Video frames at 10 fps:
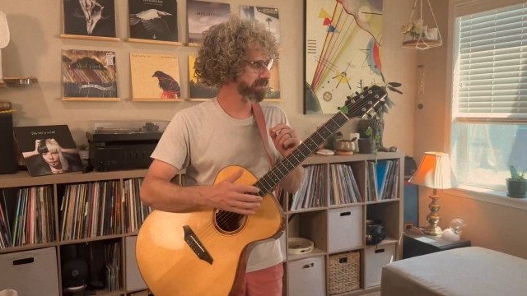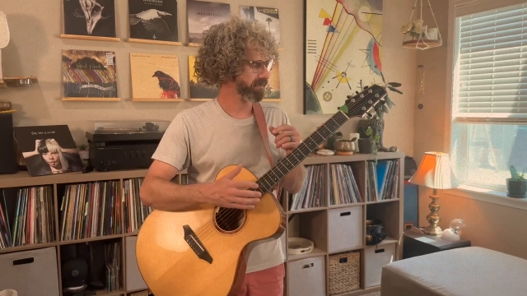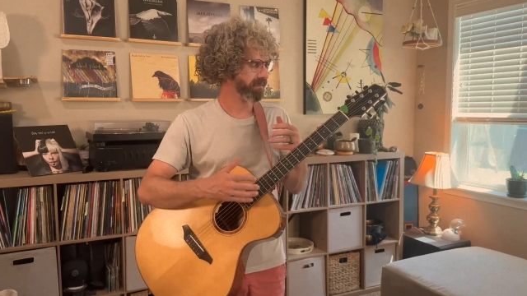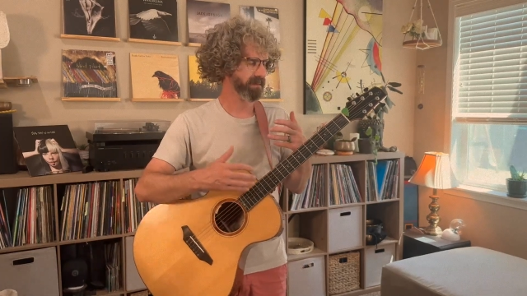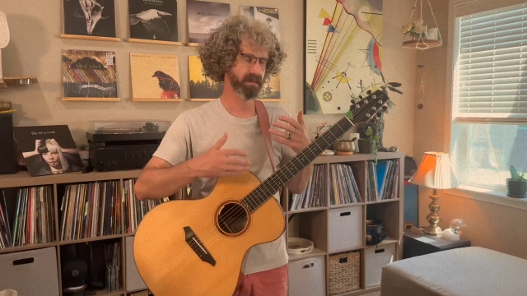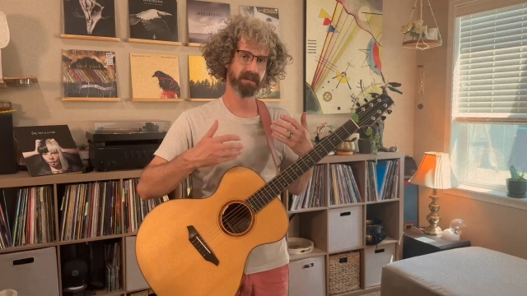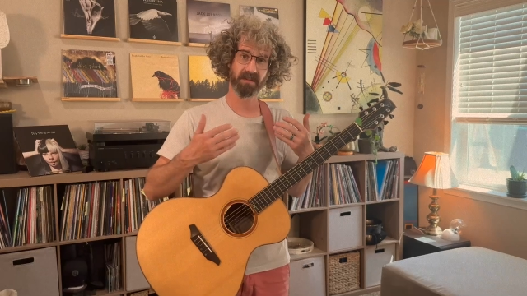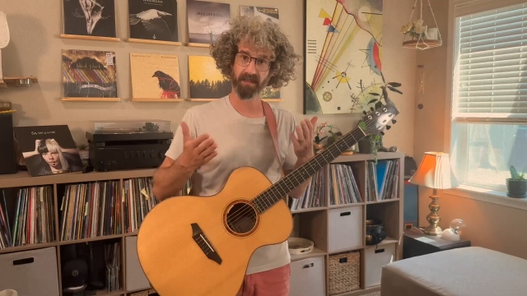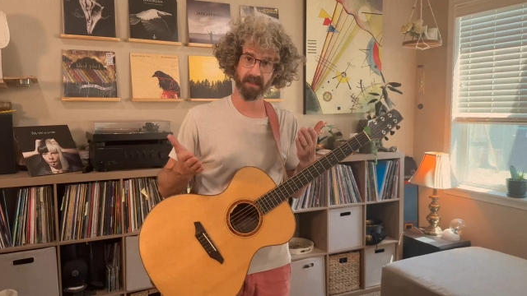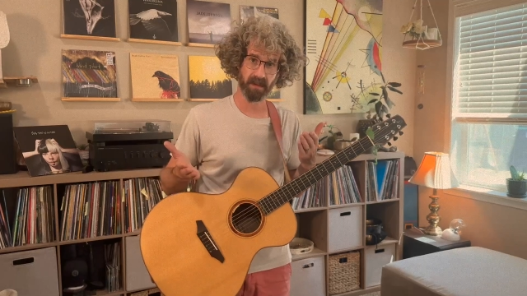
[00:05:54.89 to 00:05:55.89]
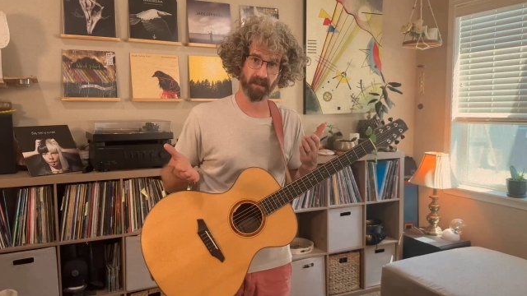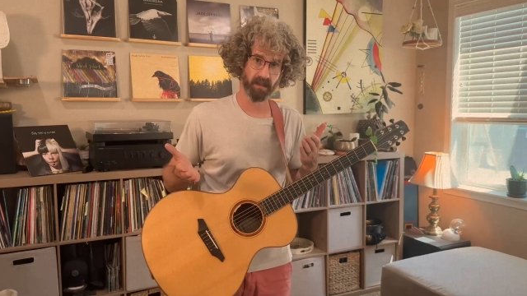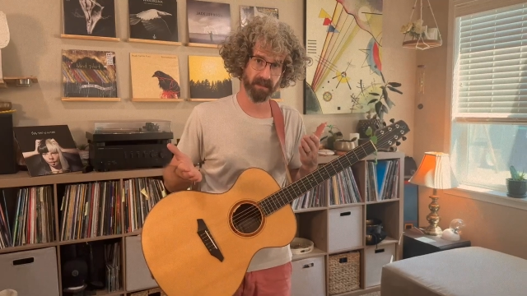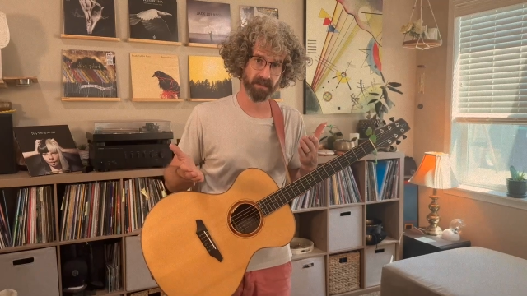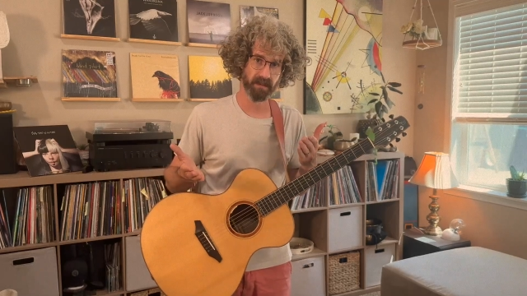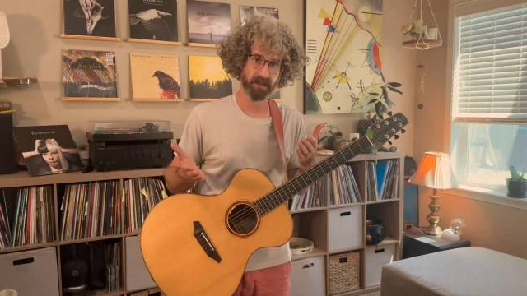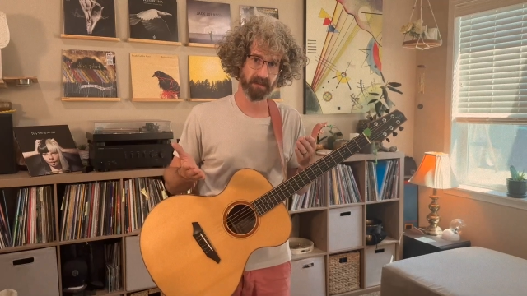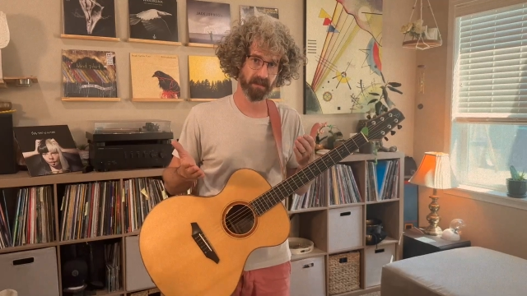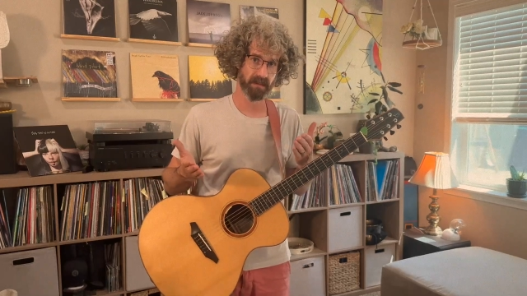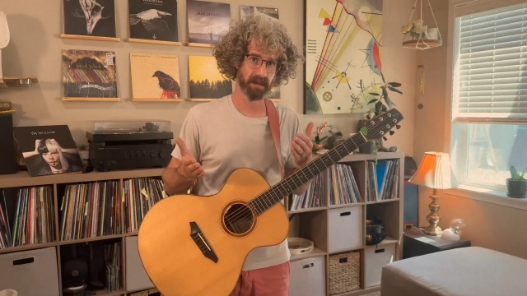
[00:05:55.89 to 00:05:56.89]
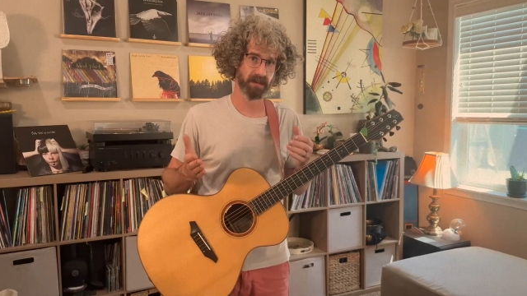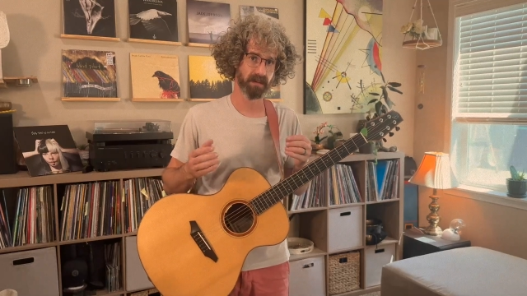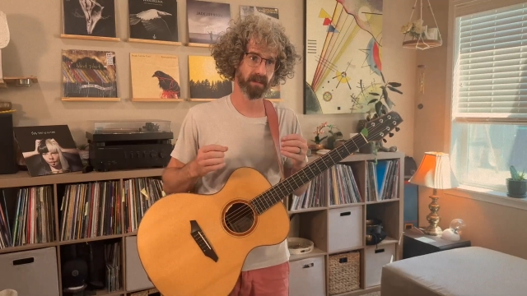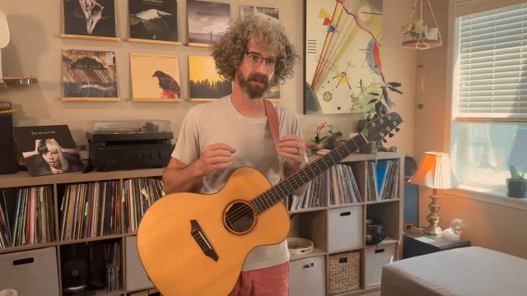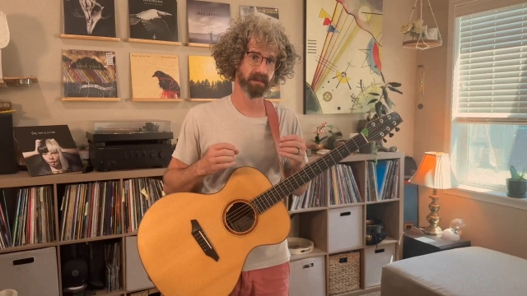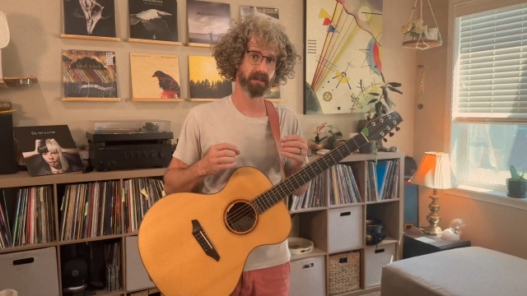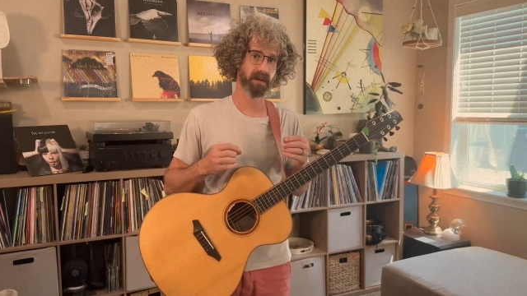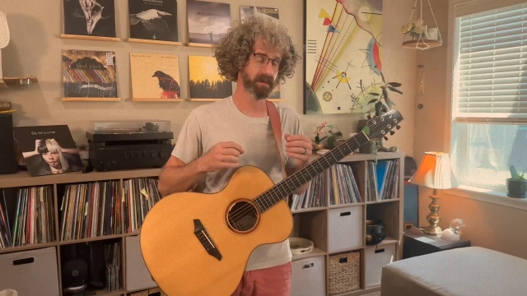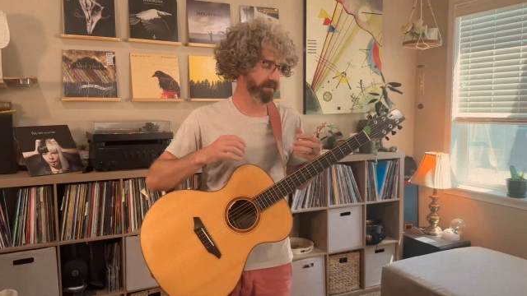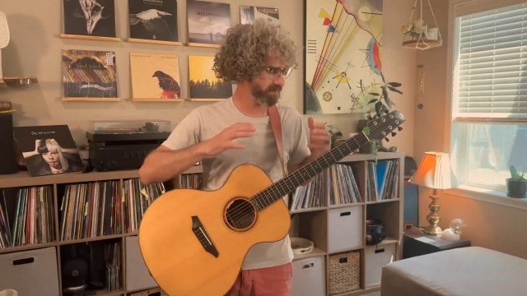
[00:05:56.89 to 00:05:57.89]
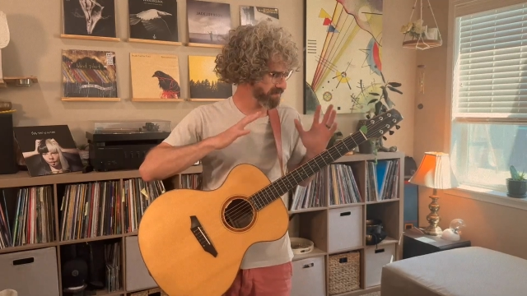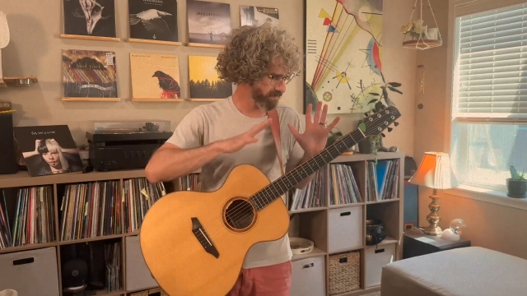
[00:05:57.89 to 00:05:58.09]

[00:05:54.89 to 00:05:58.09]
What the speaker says: do, and this is something I always think is a great idea with guitar, there are so